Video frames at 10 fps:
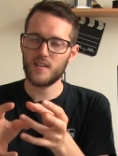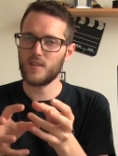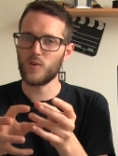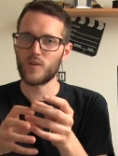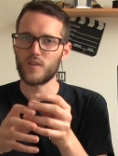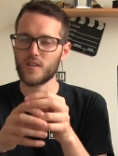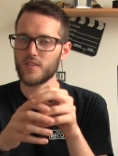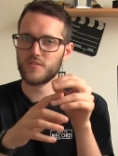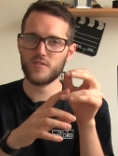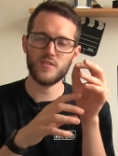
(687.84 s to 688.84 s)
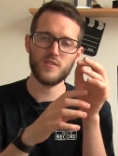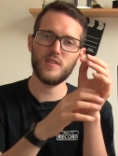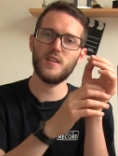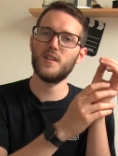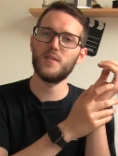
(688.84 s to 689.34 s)
or cuts to
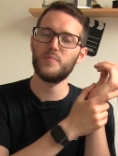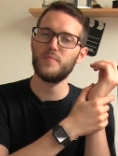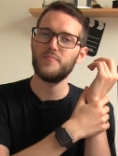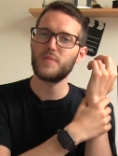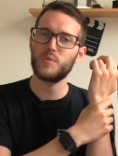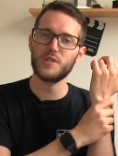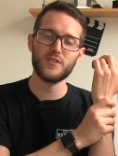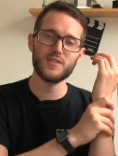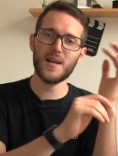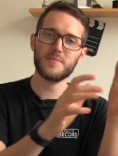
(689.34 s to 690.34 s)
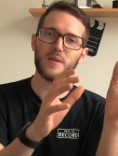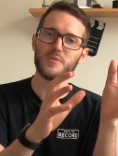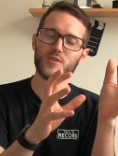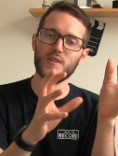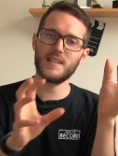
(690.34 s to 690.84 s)
a presenter's laptop
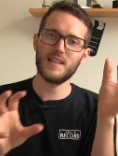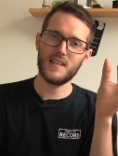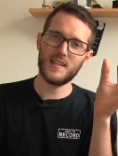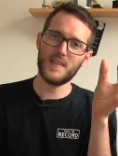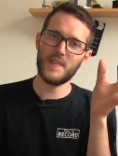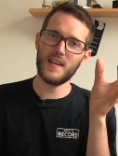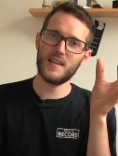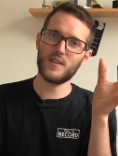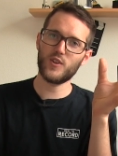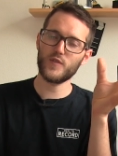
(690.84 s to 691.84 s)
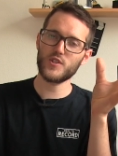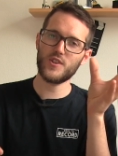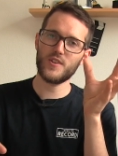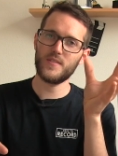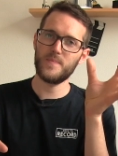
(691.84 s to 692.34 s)
screen and then all of a
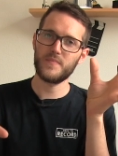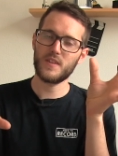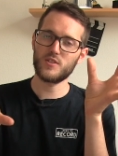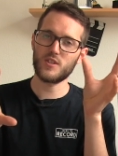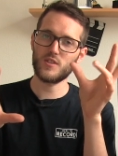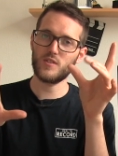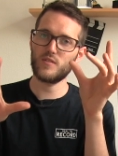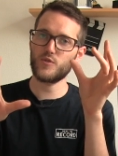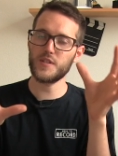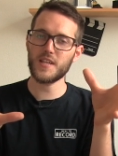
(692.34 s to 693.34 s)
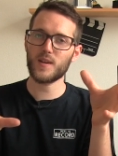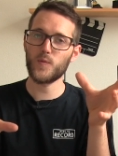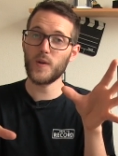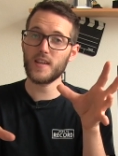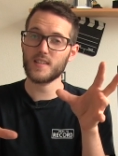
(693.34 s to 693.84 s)
sudden there's a three
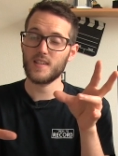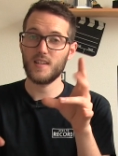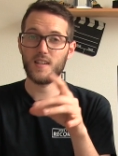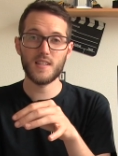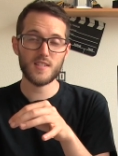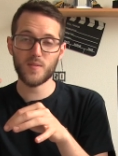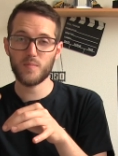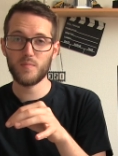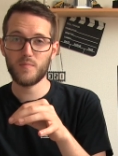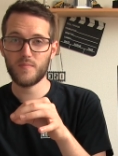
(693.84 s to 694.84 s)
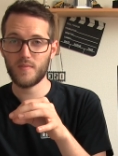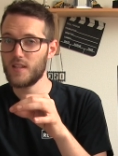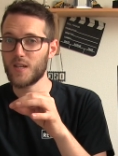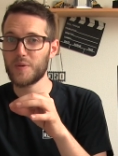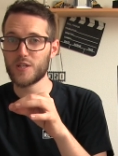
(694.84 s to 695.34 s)
second wait and then something
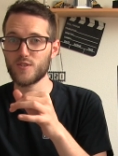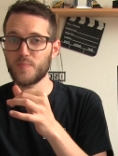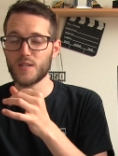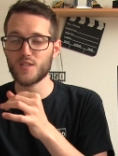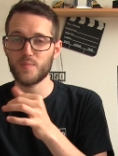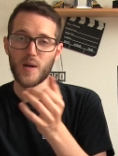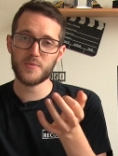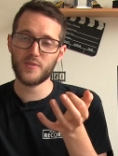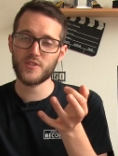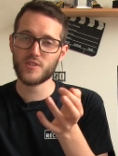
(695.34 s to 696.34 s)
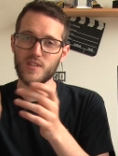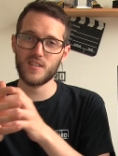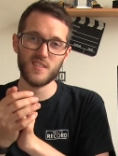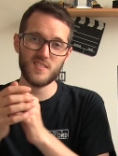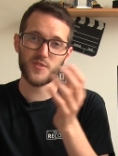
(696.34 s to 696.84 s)
like picture in picture pops on the
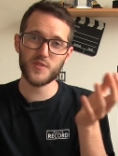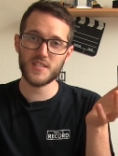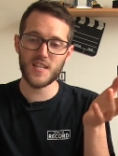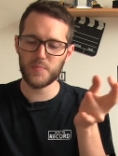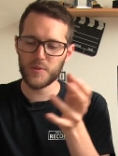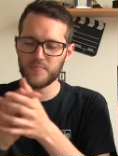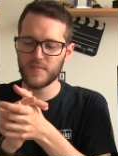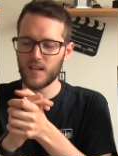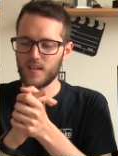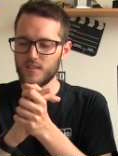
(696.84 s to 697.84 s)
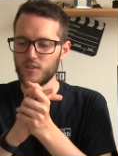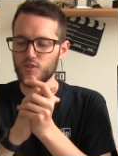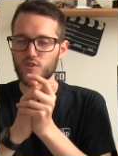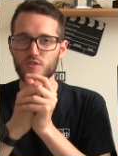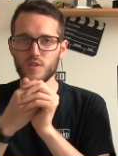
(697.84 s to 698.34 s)
screen. Just for example, you
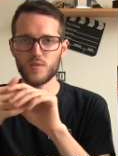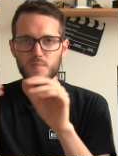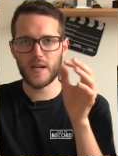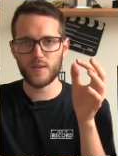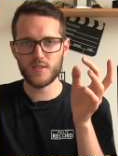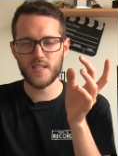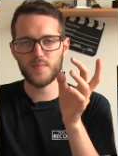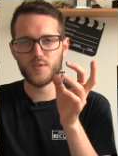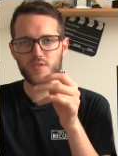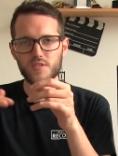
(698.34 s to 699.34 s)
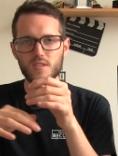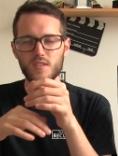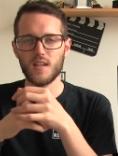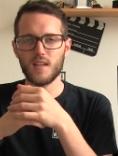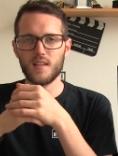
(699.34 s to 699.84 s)
can use those macro sleeps just
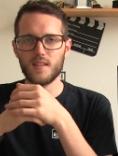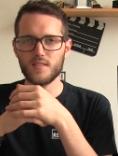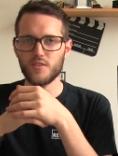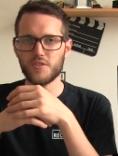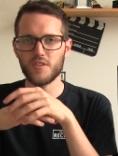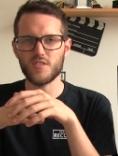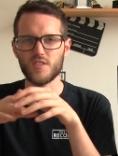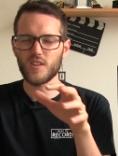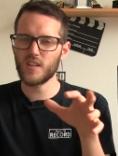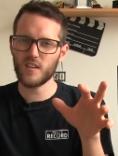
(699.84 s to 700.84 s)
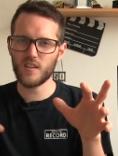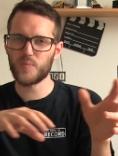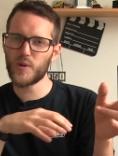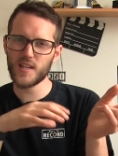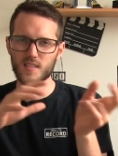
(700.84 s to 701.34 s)
to just to insert little
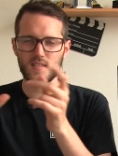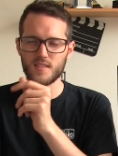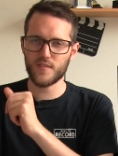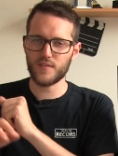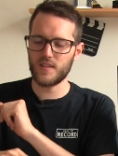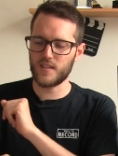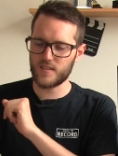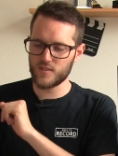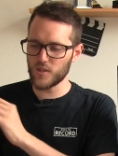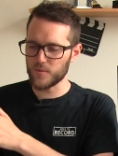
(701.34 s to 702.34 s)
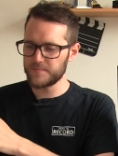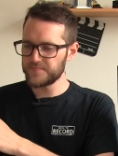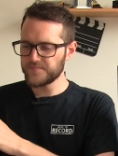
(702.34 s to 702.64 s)
breaks and stuff in there. So